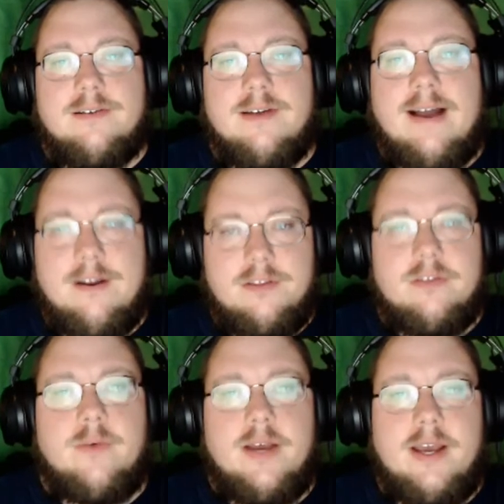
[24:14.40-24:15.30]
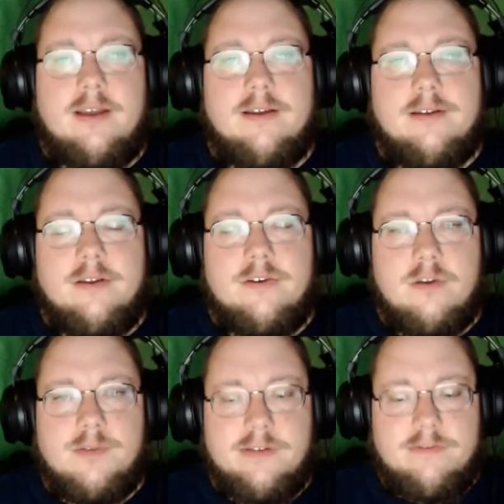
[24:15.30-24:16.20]
out of the way in
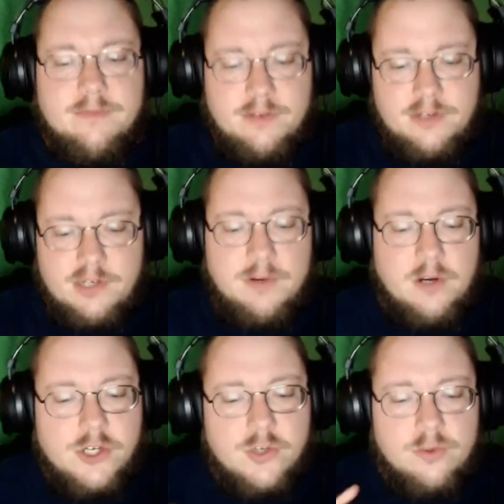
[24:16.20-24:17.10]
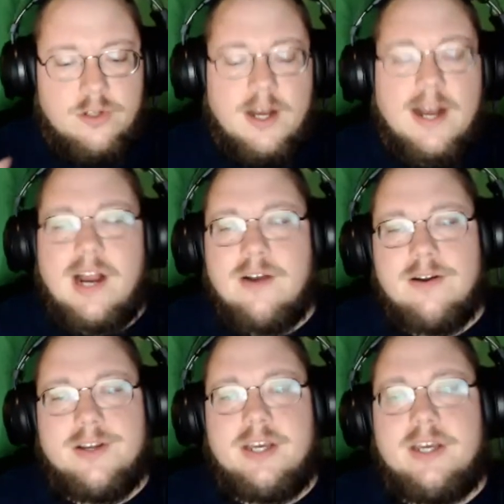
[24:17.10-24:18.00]
terms of the spiritual
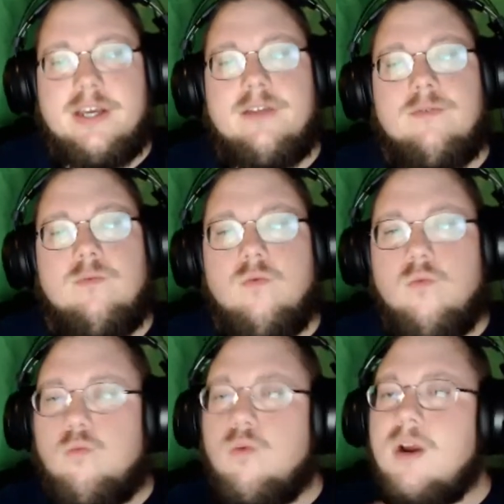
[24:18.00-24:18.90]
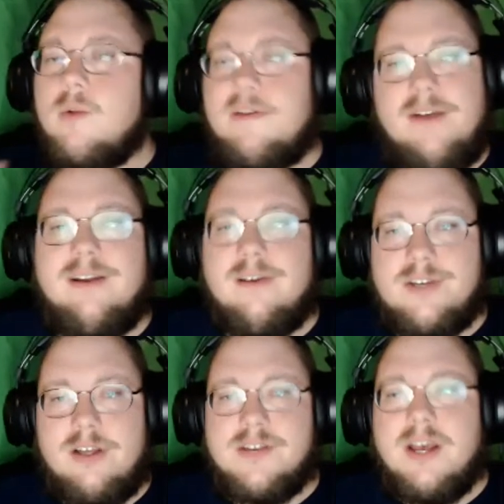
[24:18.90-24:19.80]
hierarchy and where we find
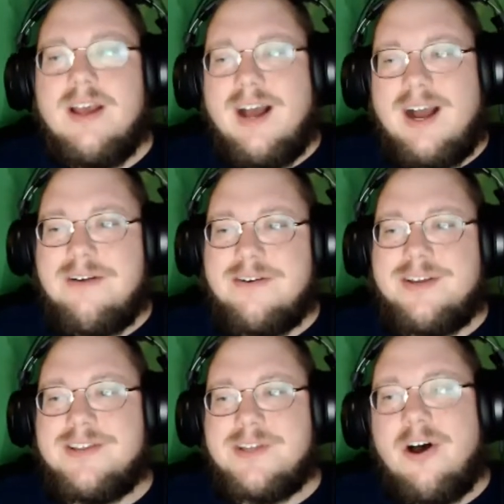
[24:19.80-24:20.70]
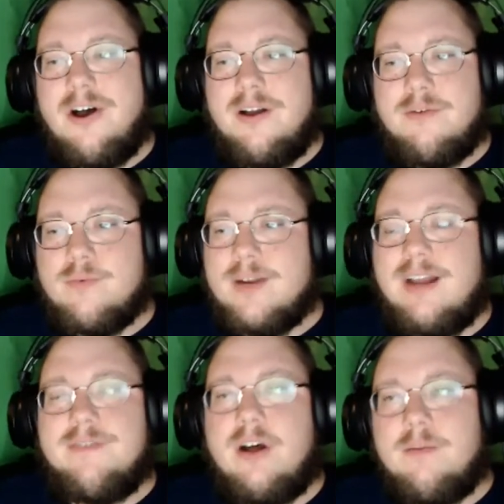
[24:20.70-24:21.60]
ourselves, hierarchy is a
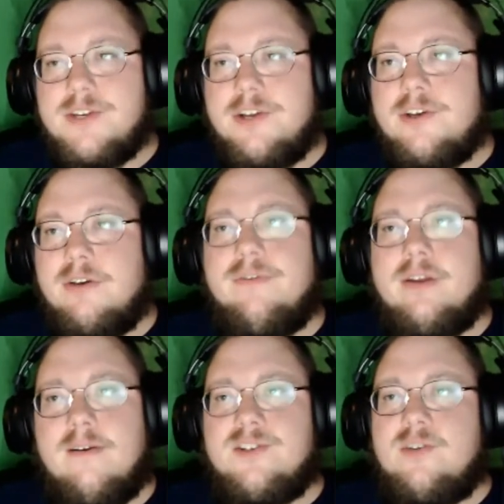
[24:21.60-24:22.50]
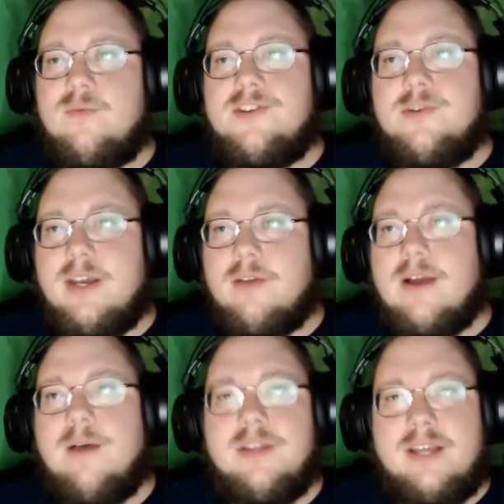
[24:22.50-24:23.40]
kind of almost a goofy notion once you get
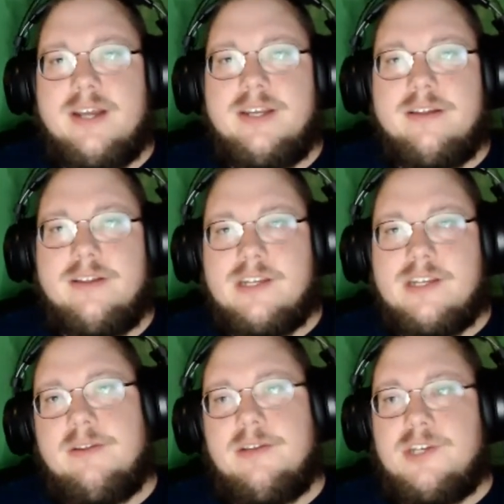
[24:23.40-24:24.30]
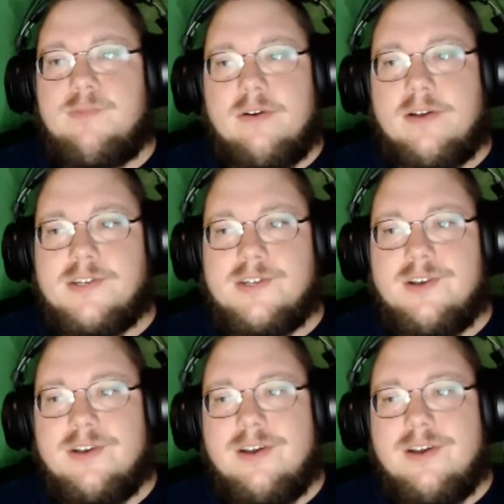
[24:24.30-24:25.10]
round to the idea that some of these spirits